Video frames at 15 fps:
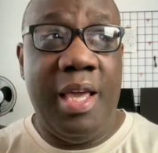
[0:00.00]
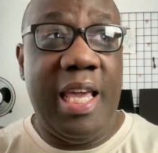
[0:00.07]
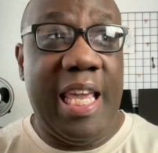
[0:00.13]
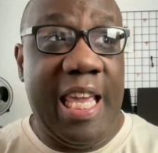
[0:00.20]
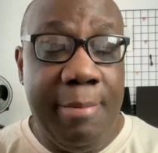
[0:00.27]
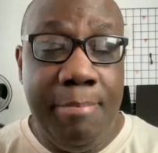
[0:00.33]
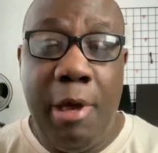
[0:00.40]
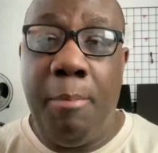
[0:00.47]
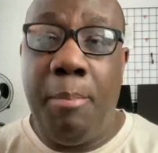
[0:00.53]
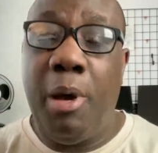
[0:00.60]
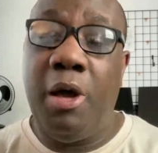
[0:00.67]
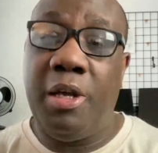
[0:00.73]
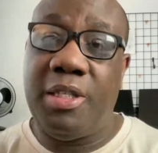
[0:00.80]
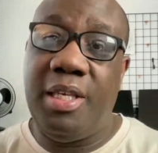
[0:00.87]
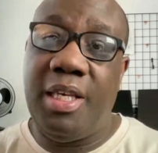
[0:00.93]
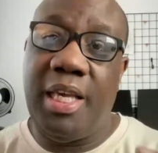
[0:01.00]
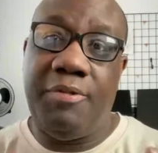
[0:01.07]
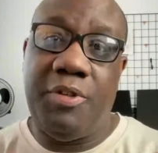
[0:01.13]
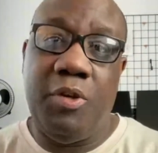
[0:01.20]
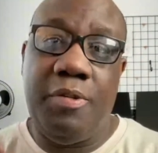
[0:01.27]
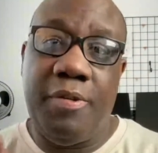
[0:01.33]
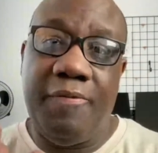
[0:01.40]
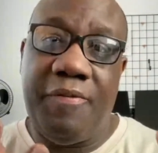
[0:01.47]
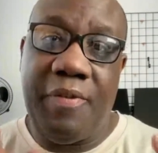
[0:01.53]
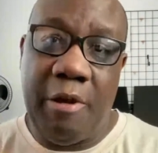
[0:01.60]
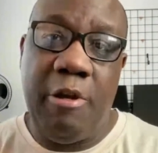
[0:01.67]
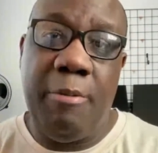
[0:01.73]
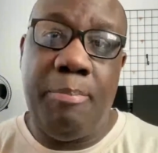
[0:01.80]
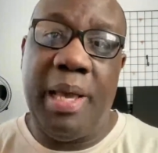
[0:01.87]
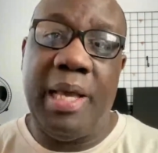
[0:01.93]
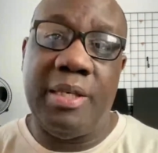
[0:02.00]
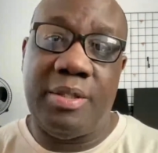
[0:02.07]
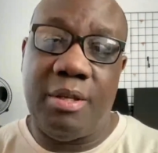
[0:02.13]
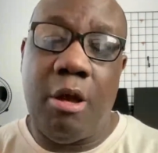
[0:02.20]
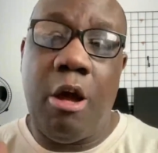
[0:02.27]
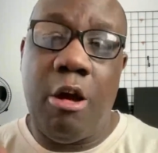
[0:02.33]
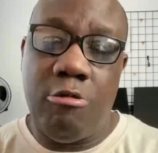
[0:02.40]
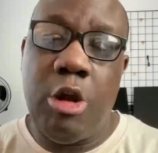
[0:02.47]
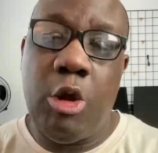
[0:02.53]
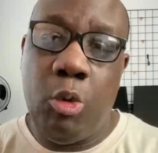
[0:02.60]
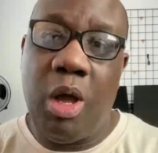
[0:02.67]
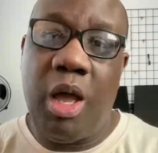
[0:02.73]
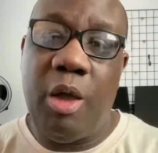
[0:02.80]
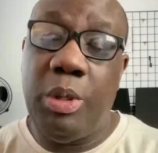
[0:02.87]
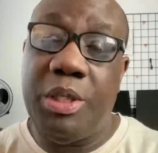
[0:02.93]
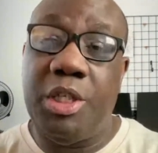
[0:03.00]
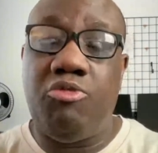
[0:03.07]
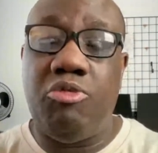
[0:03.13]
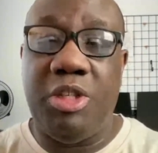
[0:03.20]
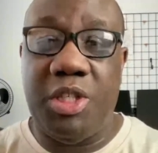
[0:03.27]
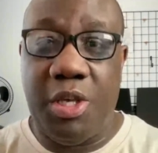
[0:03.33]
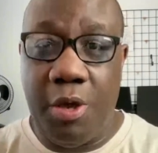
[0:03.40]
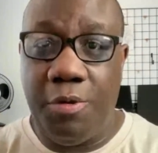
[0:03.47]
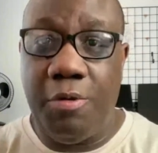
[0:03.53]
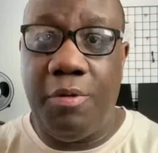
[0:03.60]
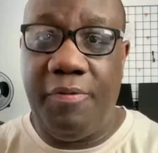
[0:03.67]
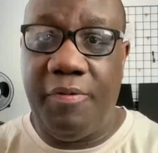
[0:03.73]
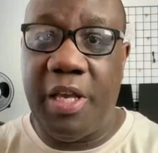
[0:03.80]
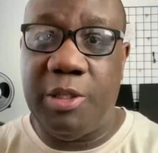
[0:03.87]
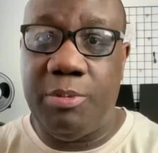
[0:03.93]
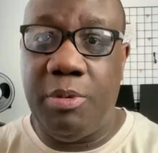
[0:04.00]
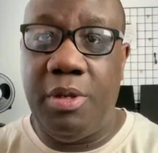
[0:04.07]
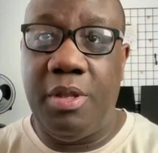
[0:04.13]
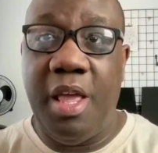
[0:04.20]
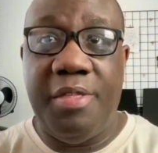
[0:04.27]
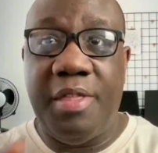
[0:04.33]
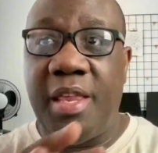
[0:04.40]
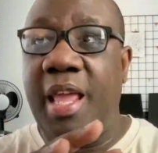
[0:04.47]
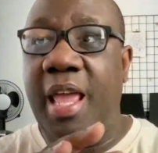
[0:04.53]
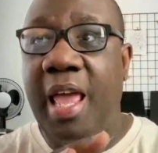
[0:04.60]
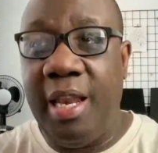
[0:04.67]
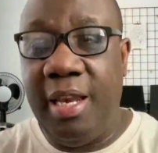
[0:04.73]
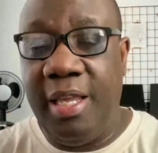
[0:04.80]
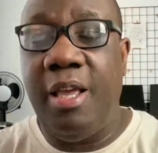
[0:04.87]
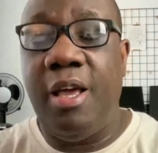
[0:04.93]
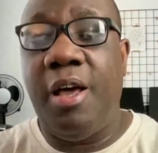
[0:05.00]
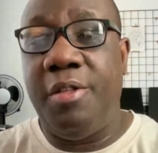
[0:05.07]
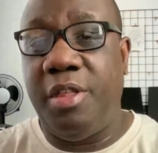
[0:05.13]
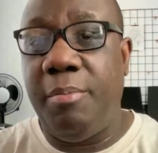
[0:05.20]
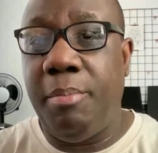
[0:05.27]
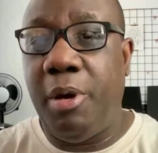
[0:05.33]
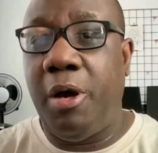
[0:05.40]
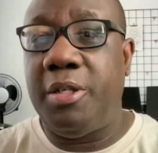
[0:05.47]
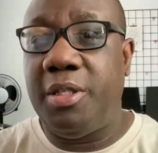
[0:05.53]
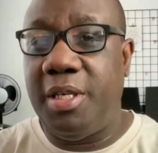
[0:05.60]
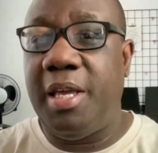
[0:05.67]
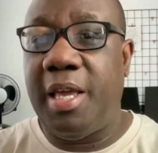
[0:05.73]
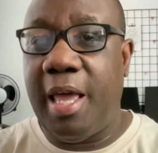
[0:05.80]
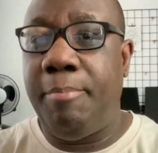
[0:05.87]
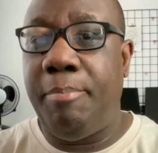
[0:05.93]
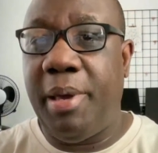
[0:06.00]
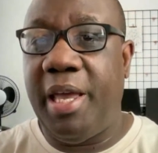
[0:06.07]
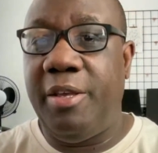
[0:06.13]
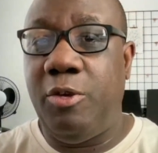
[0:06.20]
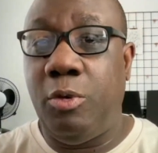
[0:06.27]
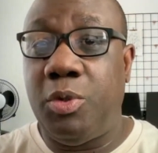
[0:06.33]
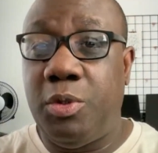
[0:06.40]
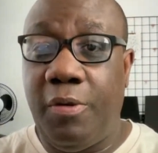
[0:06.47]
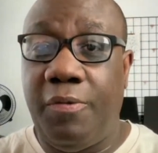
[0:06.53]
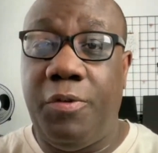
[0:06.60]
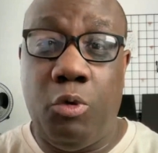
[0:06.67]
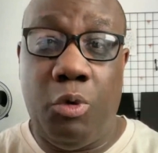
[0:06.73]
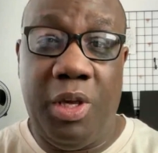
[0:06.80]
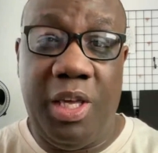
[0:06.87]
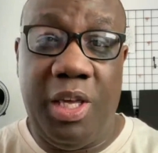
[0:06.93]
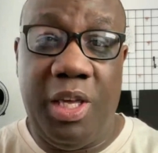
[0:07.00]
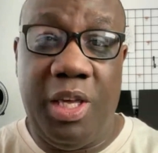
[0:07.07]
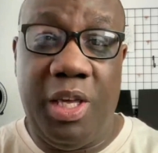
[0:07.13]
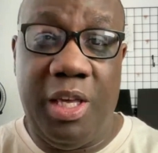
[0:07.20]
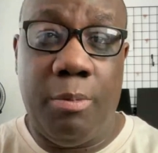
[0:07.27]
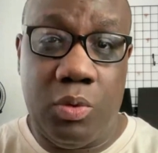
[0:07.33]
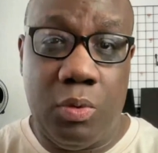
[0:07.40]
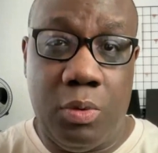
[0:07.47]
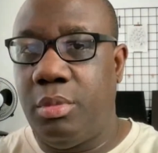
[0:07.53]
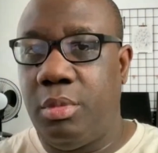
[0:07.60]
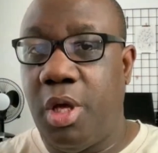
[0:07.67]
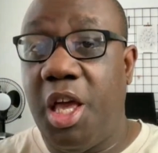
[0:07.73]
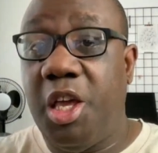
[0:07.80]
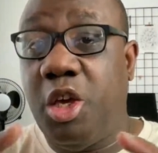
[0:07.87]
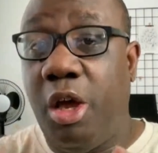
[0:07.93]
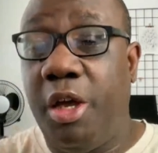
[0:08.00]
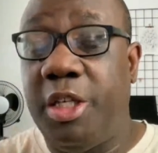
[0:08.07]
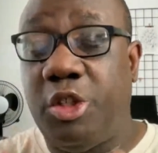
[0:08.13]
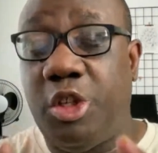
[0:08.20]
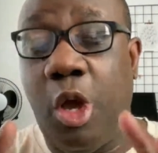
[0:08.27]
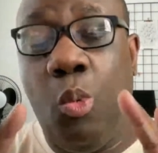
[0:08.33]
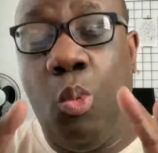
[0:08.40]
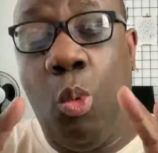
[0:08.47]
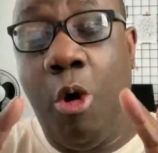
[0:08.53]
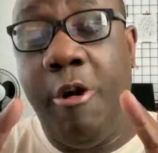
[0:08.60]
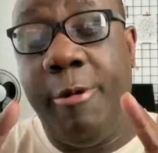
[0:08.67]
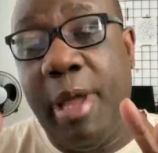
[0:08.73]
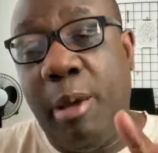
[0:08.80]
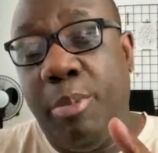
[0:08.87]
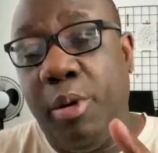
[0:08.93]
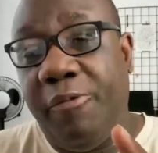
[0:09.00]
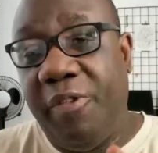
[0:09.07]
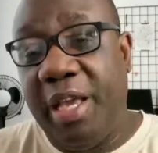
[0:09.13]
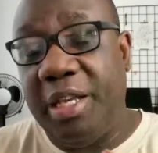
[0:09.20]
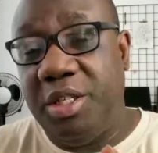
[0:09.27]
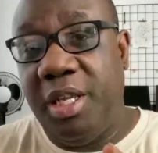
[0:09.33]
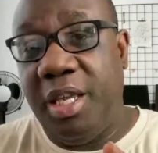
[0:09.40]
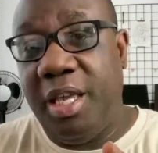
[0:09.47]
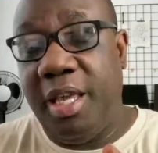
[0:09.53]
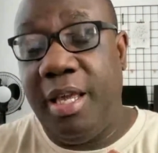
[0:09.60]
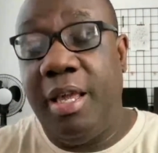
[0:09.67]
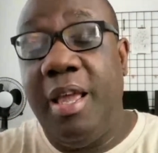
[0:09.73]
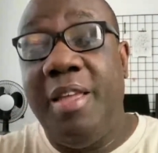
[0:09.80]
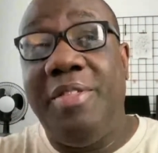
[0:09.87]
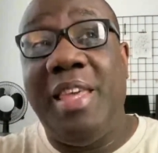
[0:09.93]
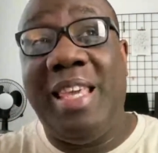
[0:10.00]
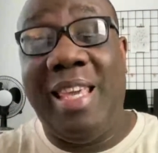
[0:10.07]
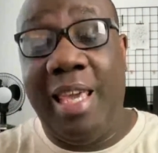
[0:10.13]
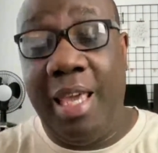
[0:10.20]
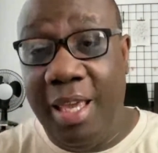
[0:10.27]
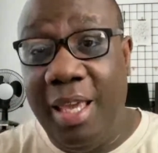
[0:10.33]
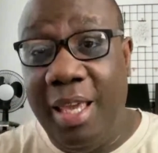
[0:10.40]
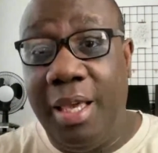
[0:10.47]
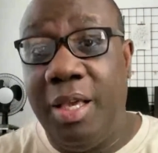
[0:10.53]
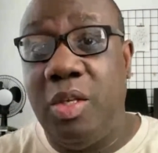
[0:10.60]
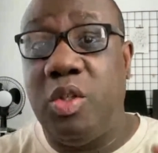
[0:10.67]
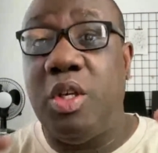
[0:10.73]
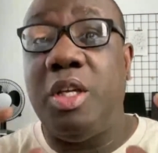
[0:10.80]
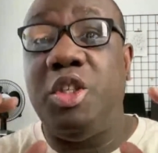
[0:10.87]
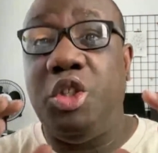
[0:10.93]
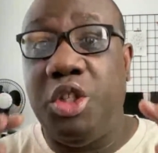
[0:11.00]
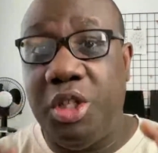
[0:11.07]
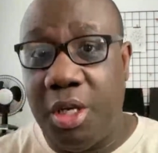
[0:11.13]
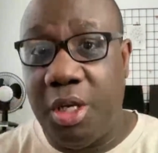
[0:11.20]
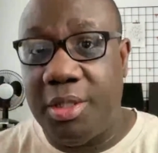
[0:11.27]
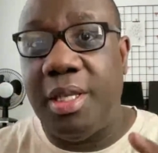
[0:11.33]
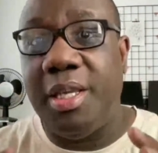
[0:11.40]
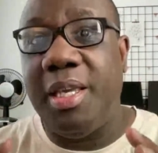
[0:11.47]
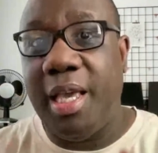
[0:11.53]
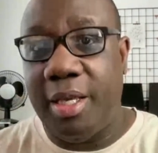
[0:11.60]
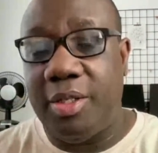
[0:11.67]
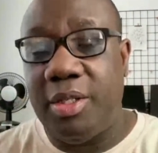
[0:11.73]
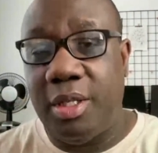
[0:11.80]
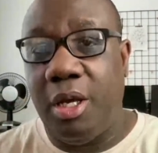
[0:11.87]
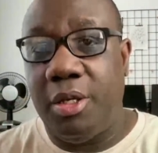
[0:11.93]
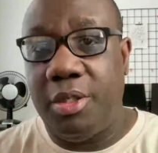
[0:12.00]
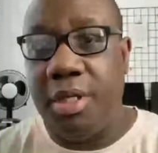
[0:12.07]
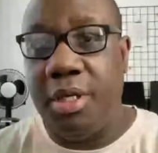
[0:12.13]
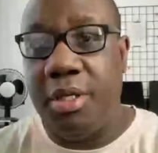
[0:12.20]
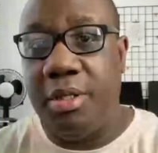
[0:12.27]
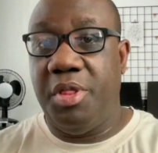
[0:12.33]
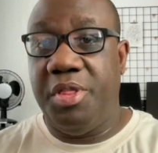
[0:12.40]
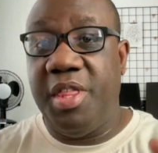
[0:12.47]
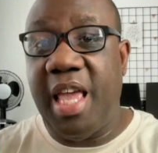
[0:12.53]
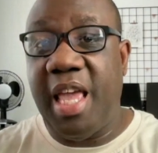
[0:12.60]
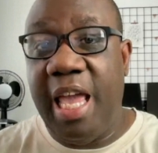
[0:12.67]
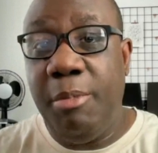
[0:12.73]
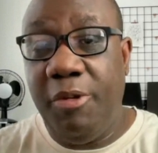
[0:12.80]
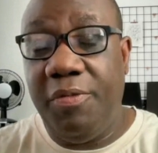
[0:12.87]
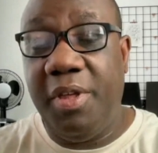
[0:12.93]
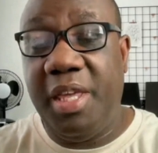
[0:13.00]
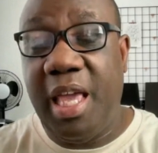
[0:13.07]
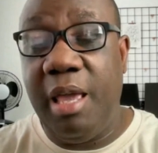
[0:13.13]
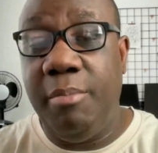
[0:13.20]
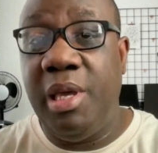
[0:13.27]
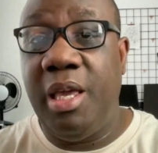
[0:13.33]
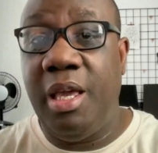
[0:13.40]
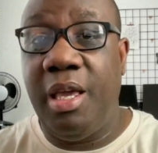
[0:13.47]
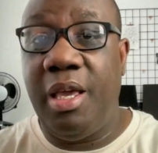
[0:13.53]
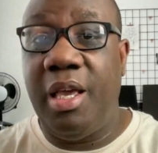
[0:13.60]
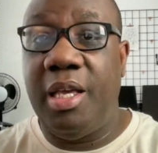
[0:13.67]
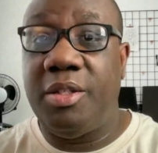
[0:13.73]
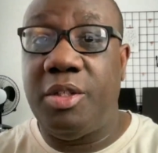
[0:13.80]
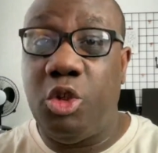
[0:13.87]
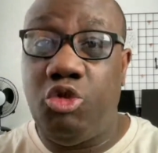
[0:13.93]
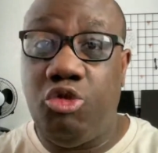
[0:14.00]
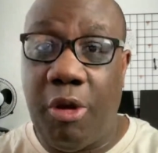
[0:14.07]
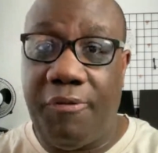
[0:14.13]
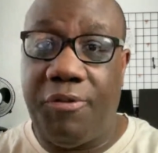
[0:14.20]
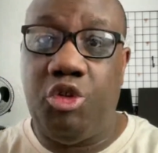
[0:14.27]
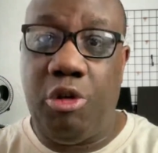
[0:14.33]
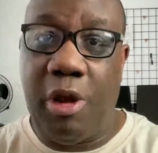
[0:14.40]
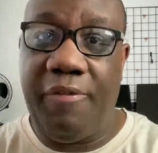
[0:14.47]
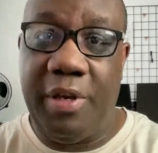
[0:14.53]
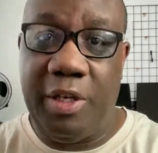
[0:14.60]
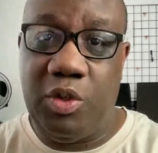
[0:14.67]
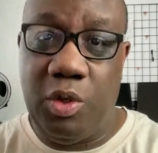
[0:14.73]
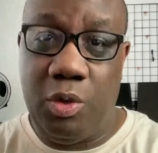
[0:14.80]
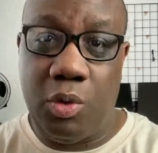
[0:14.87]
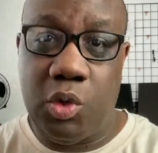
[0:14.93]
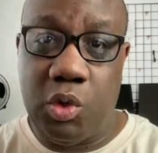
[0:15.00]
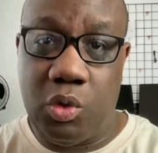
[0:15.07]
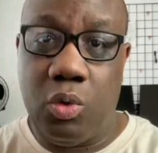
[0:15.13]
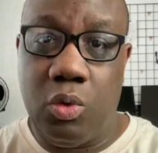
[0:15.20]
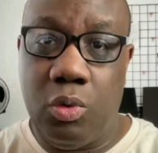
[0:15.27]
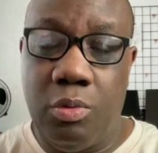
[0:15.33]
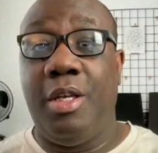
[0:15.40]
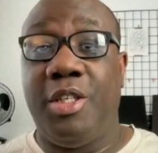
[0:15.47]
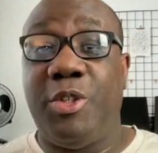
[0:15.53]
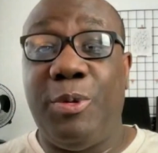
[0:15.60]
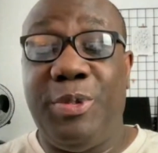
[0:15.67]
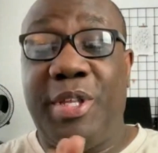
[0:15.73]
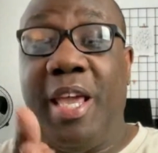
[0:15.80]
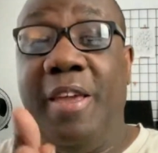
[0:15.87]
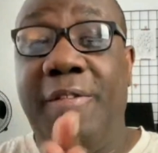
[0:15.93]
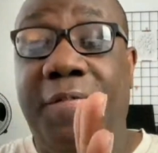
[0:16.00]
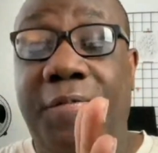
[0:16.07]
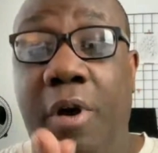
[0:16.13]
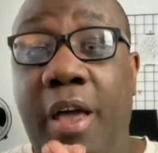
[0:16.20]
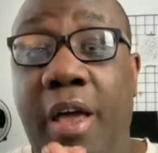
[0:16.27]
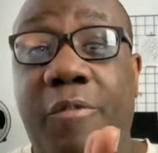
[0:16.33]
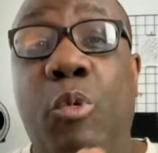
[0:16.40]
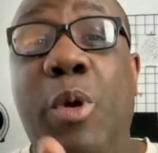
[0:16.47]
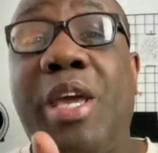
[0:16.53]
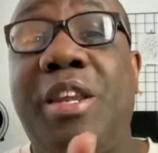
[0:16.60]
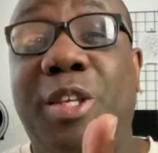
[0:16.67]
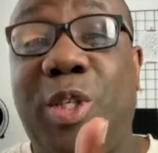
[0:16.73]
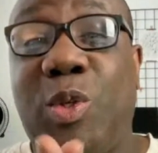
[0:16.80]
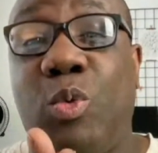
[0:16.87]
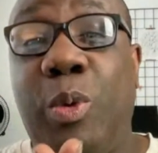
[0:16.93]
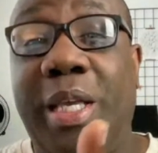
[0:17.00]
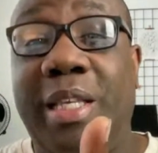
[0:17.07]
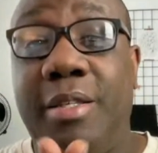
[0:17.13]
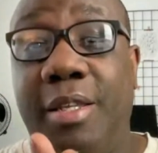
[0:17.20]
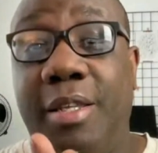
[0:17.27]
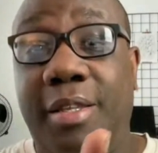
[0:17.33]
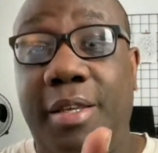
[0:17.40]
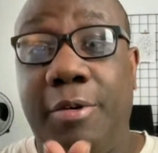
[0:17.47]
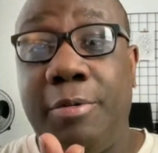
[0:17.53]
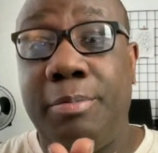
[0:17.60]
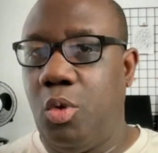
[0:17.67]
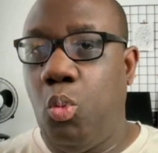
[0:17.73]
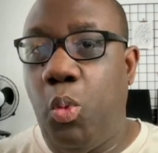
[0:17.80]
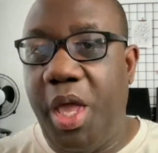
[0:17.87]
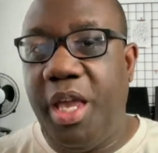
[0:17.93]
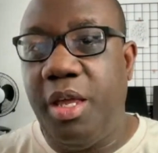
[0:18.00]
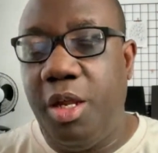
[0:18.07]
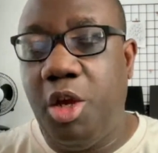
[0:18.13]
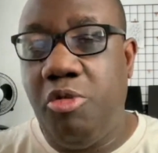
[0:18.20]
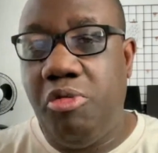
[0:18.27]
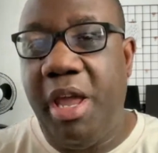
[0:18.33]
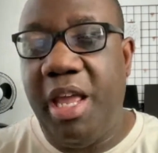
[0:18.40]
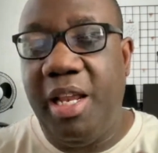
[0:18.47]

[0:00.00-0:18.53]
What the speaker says: Email marketing gives you the very best ROI, which is return on investment, than any other marketing campaign you'll do for your e-commerce store. And guys, don't worry about perfection here. The key is just get started. The aim of the game here is to drive traffic to your store. So on day 5, we're going to sweeten the deal. We're going to create